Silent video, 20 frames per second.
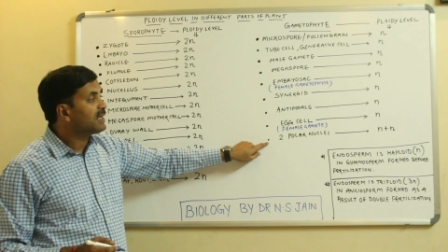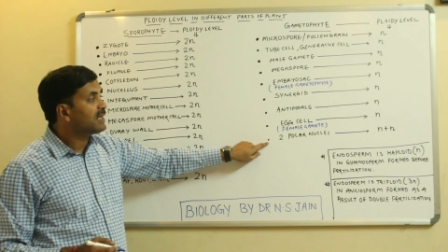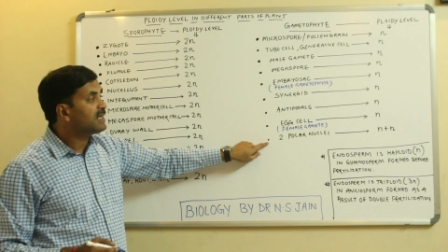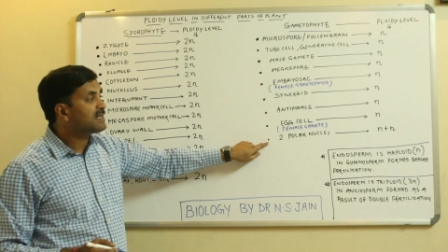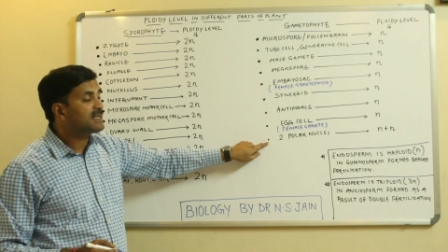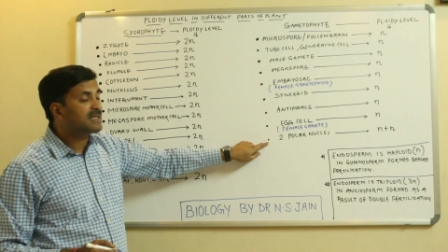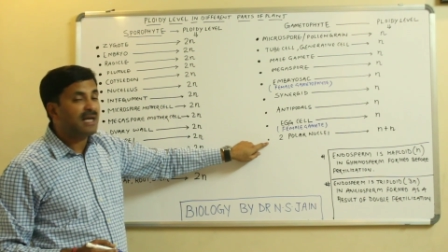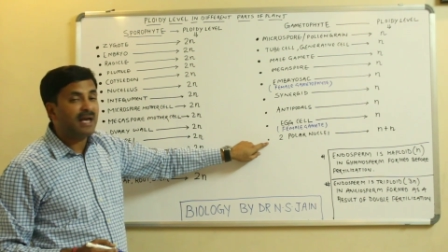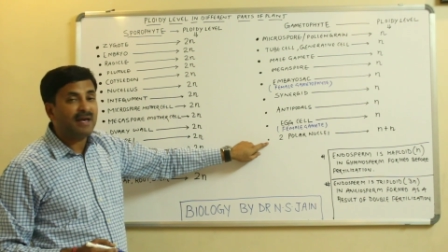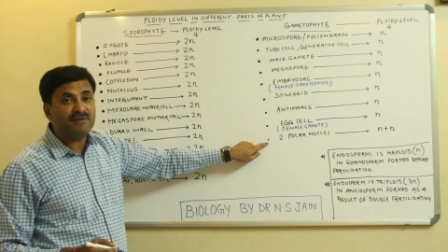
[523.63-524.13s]

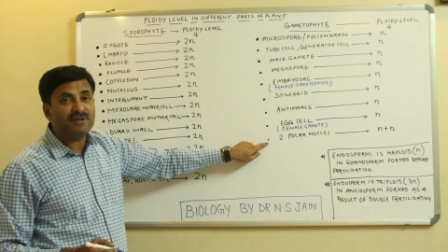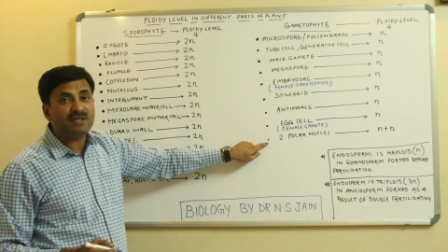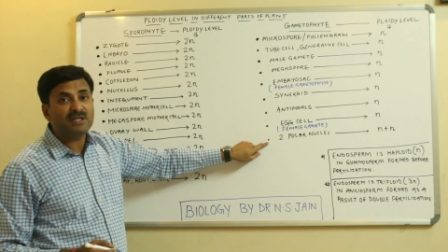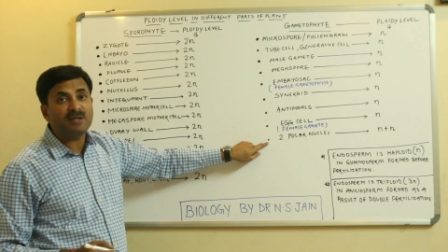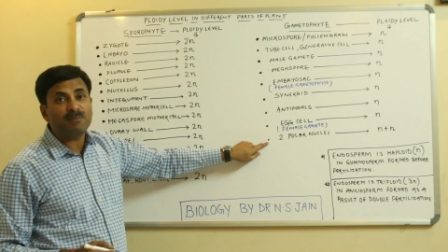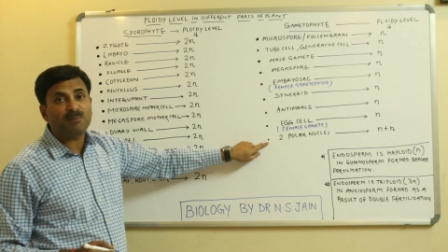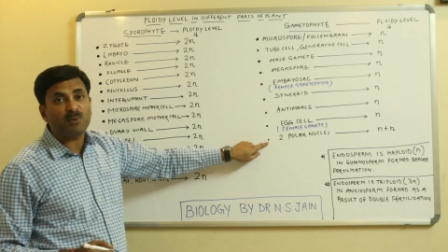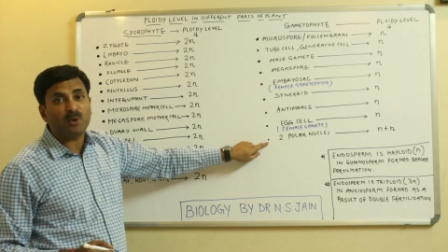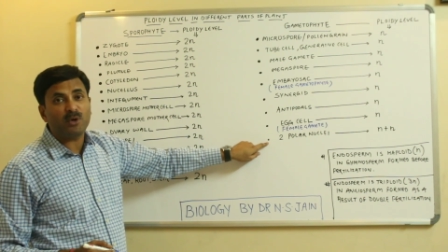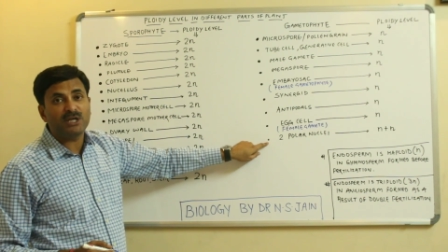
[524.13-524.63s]
is
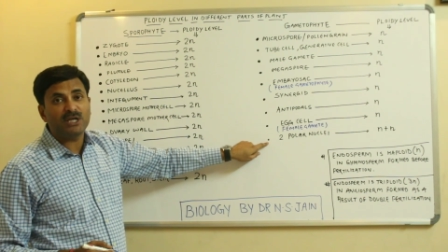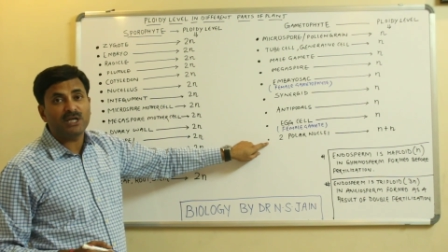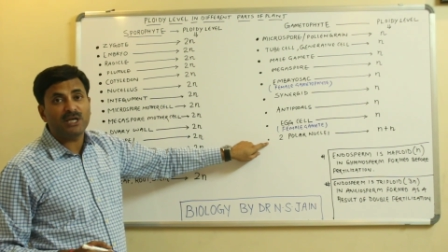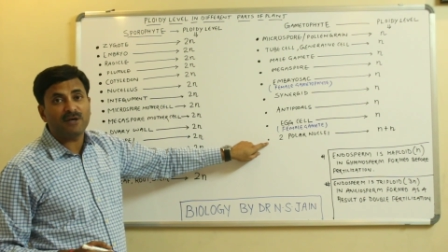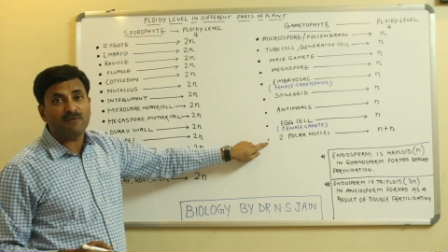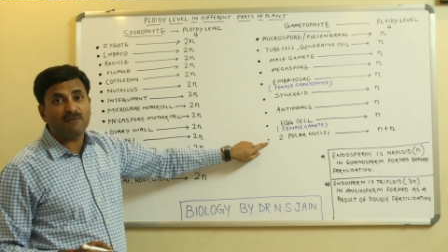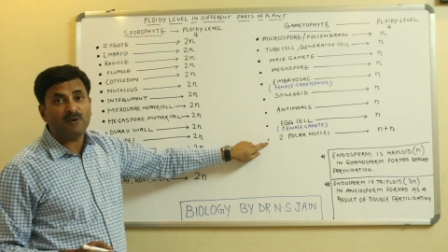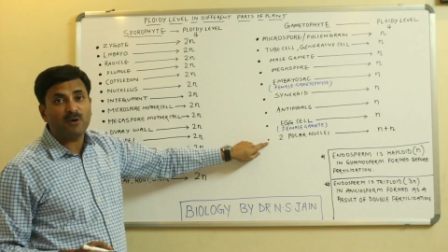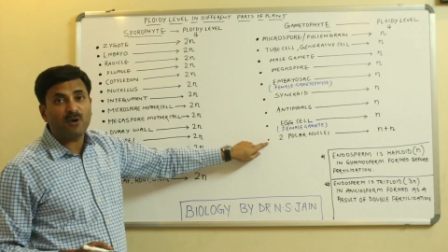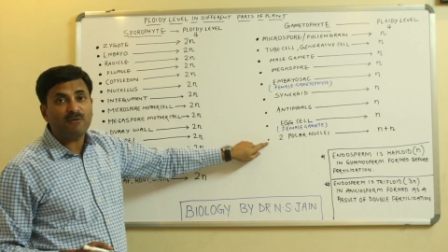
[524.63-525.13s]
having the ploidy
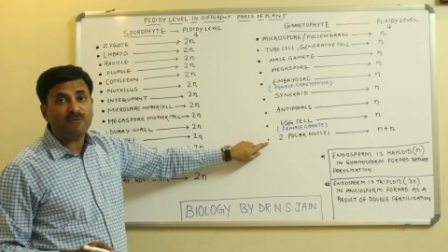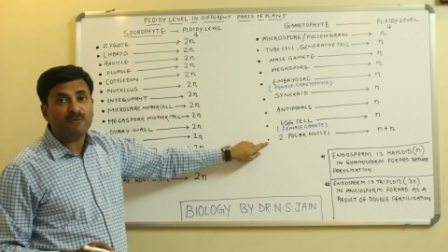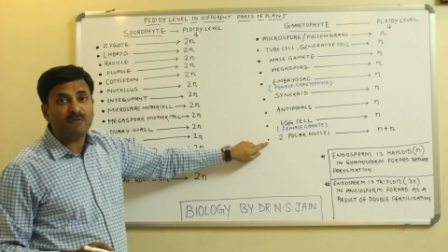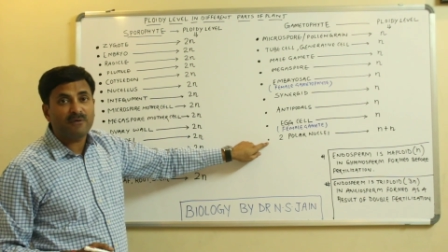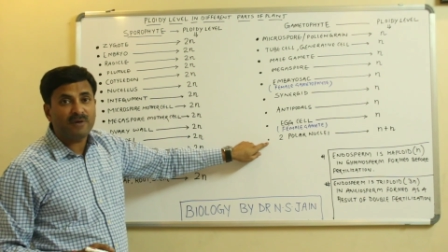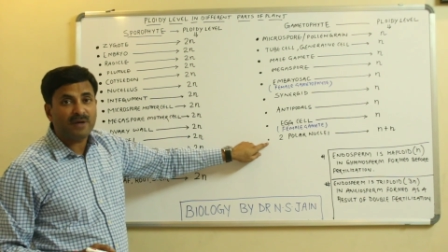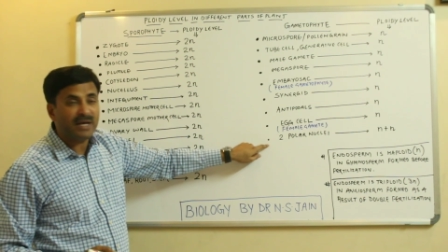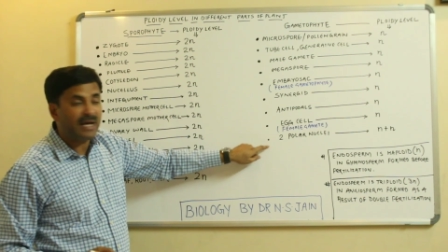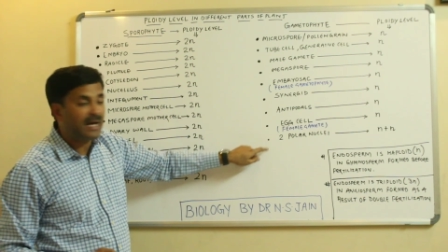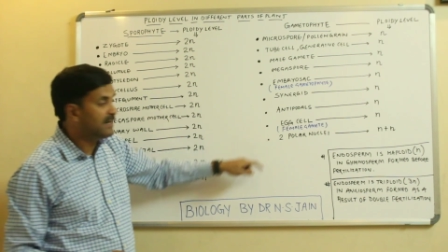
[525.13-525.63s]
level
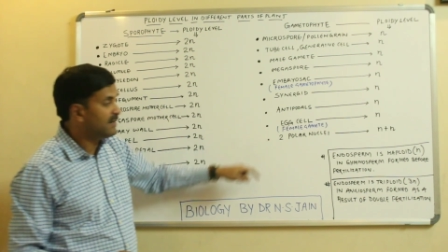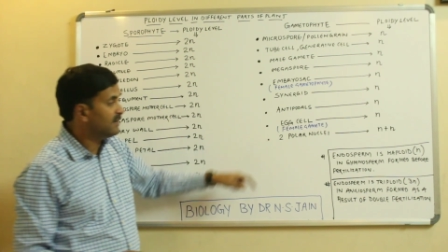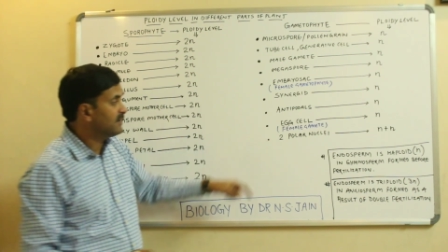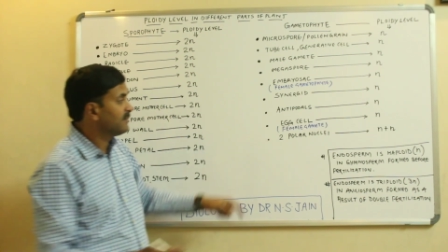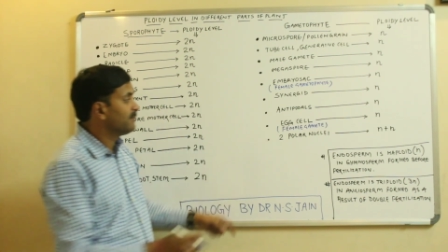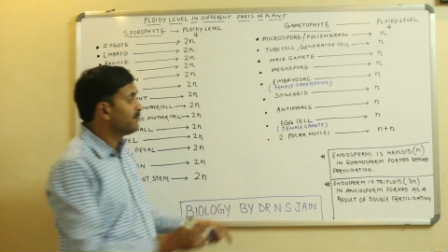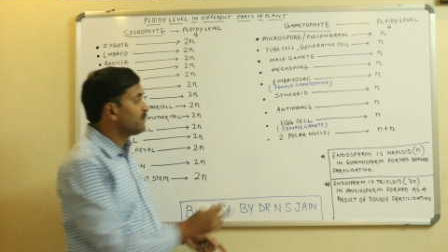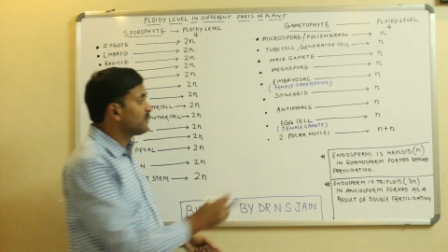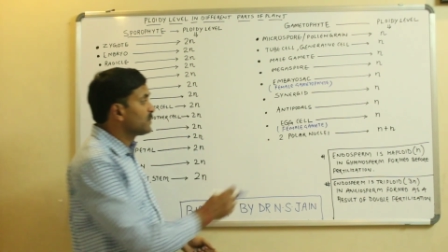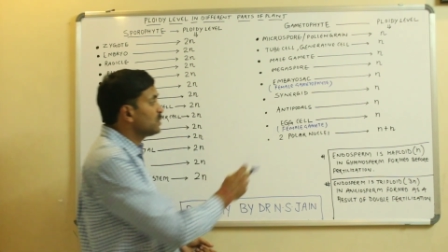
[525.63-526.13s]
of
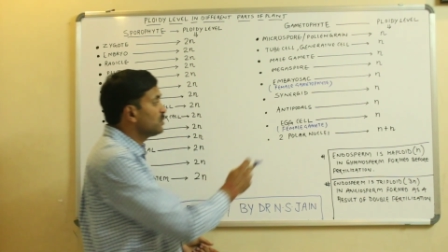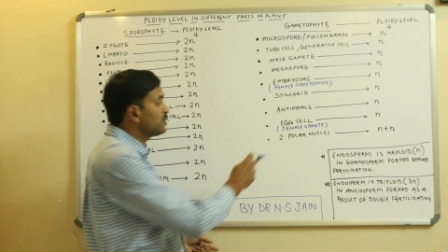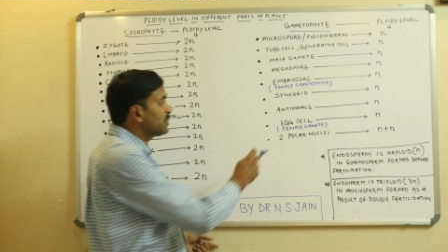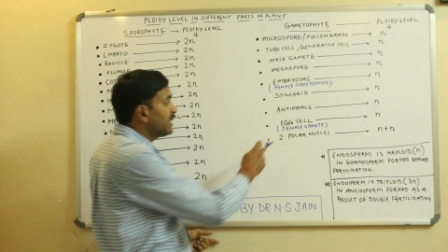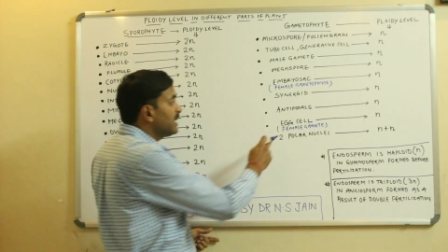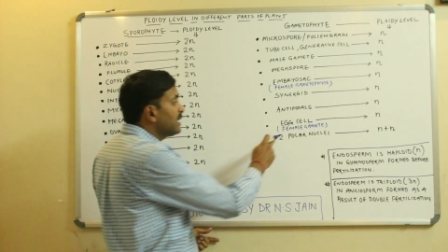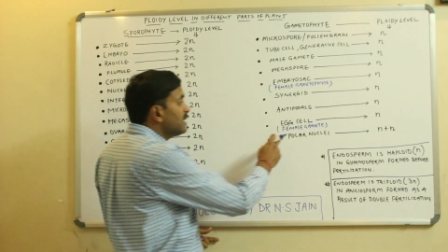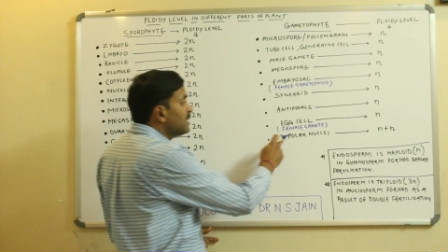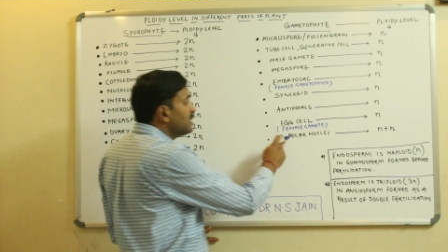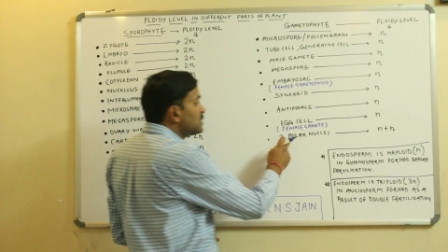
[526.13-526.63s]
n,
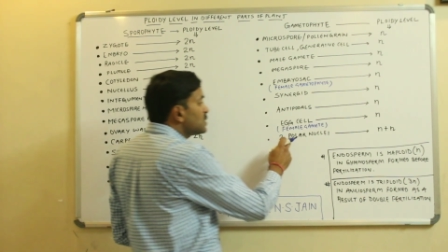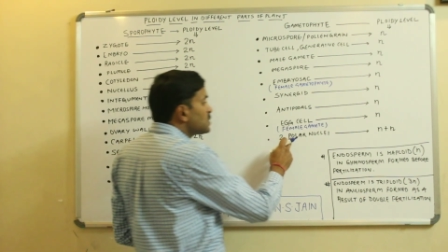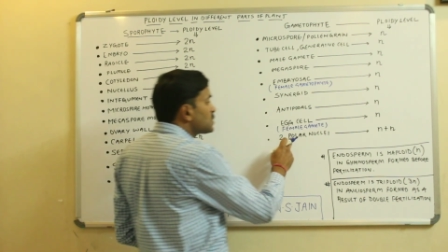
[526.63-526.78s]
okay.